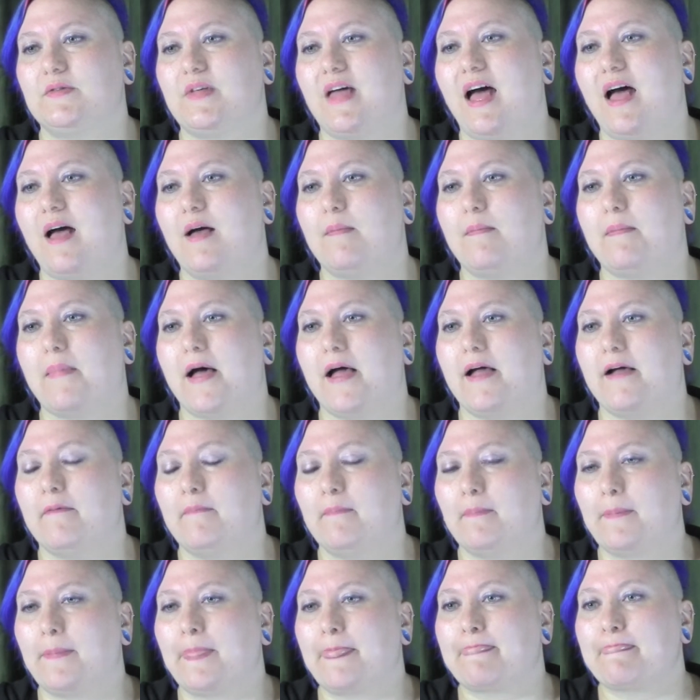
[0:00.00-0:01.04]
that, but
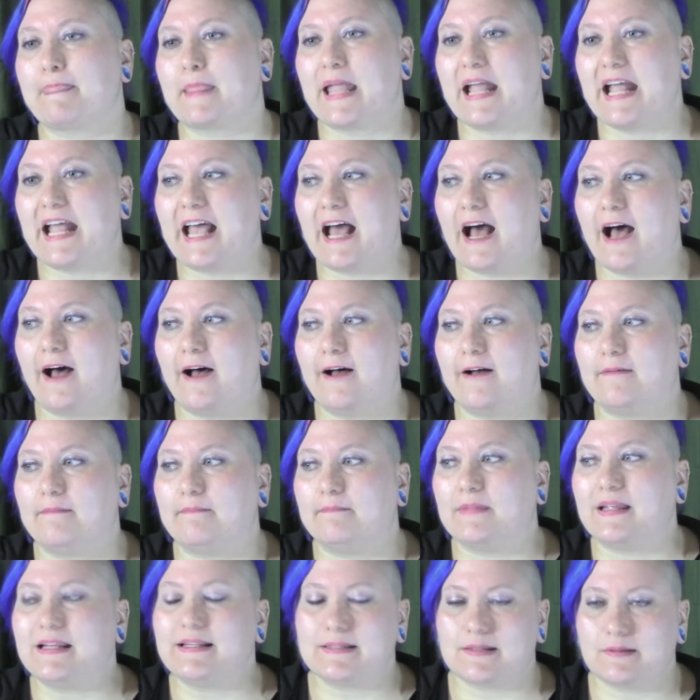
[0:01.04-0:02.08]

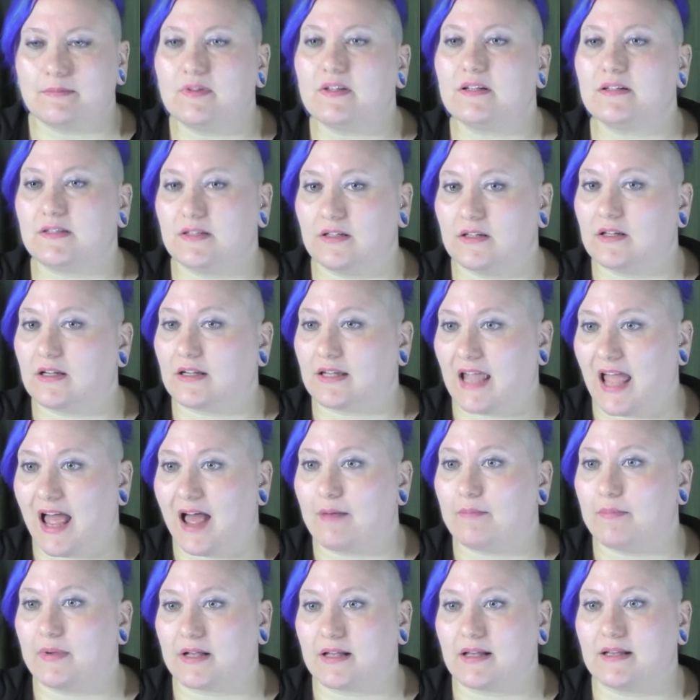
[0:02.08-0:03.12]
it's something to look
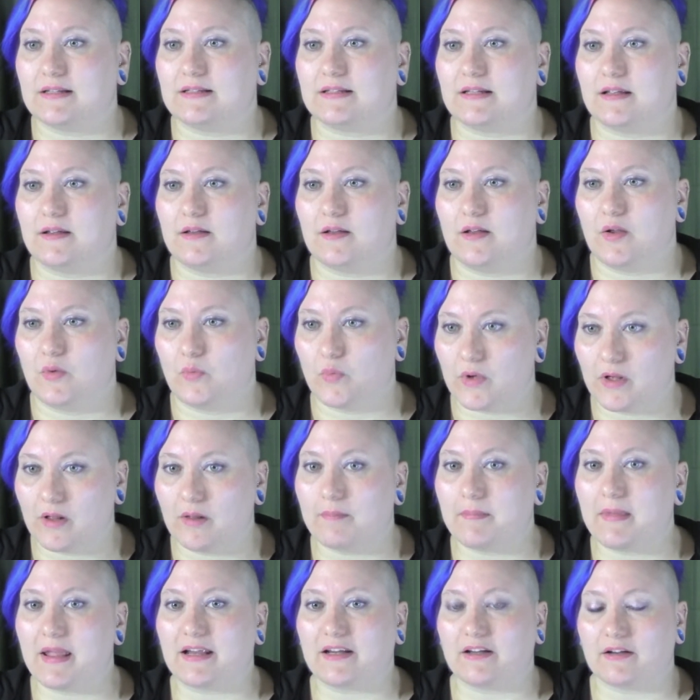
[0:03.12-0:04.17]
at, because it will
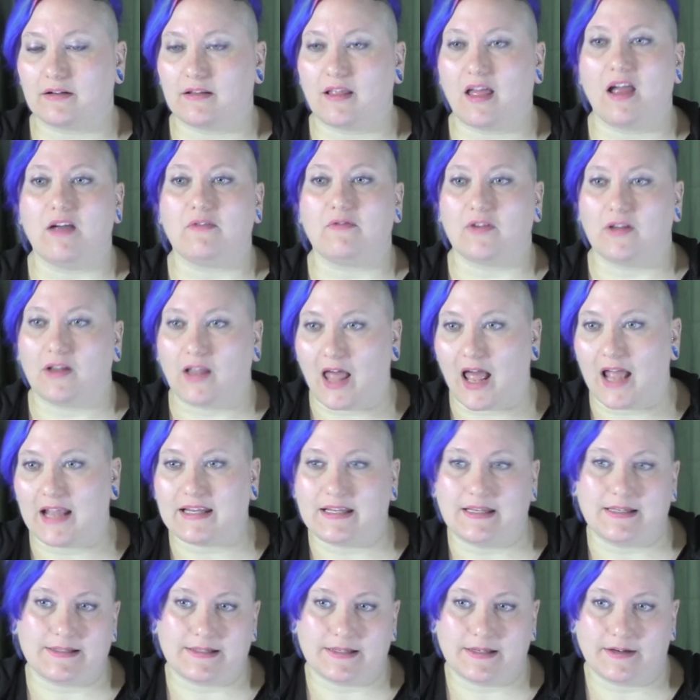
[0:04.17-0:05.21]
make your life a lot
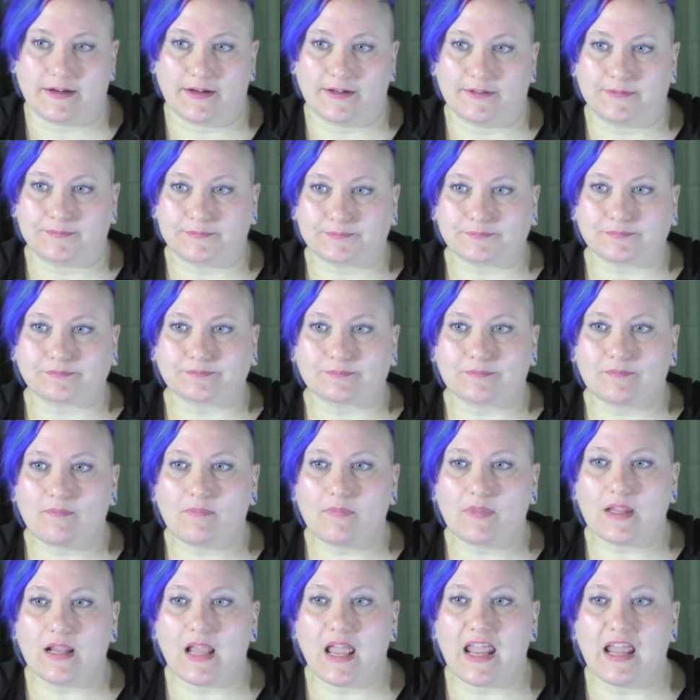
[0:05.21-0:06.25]
easier.
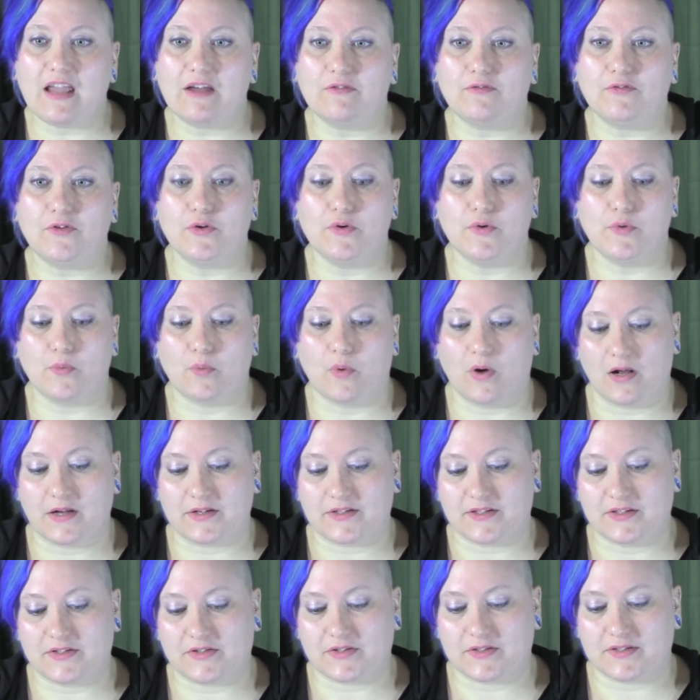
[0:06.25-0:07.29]
If you want
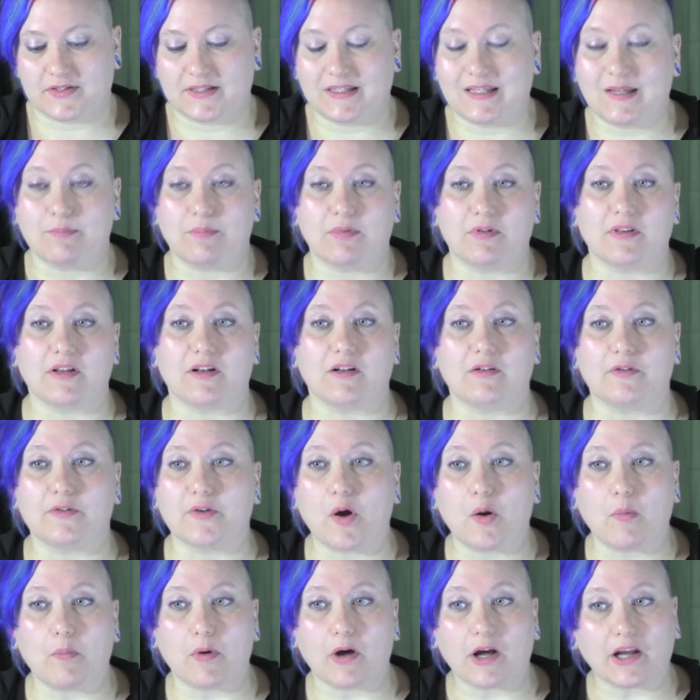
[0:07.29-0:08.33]
to just keep a little
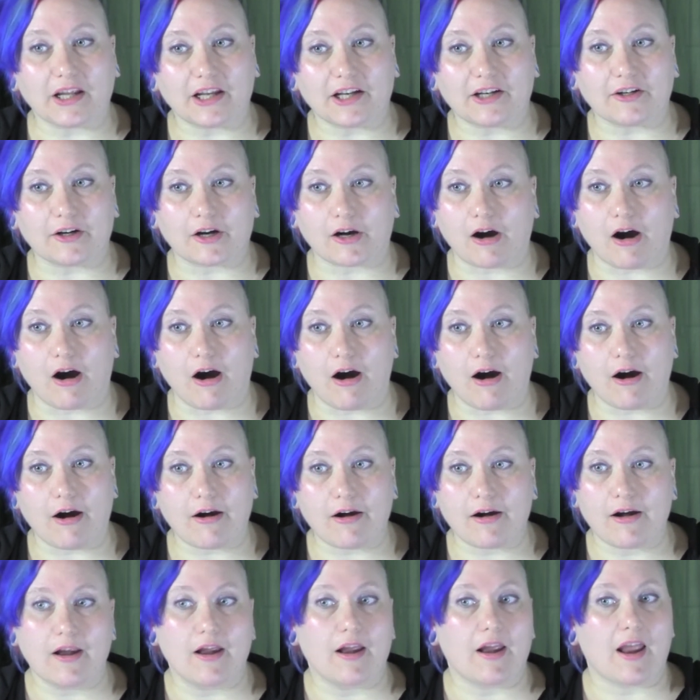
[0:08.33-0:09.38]
notebook in your car
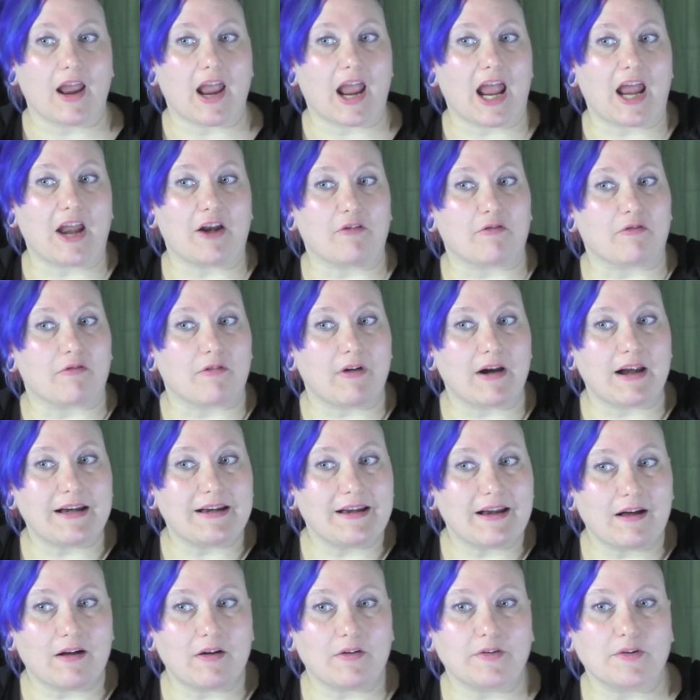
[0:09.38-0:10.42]
and write
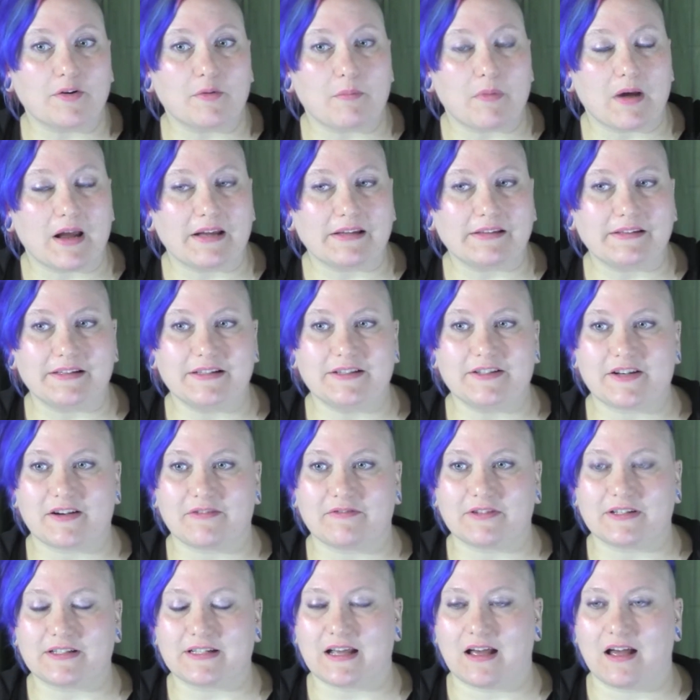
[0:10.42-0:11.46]
down your mileage
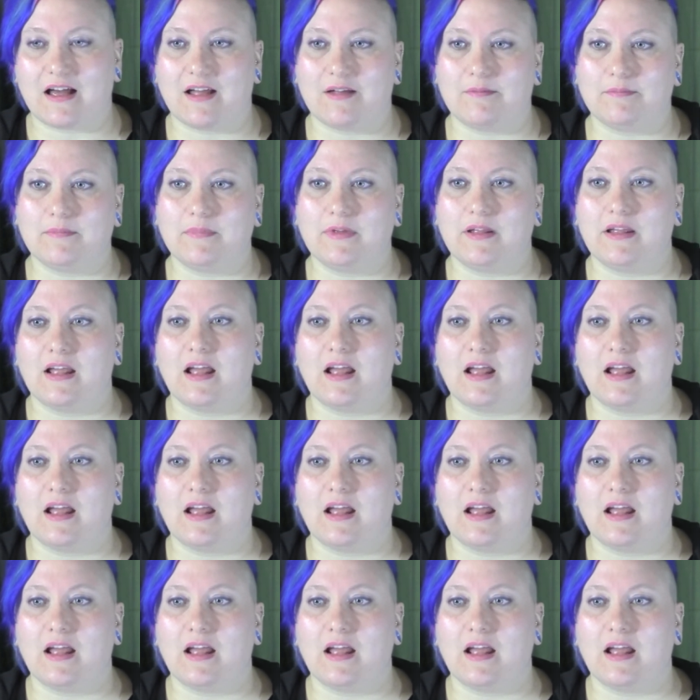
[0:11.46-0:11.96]
every time,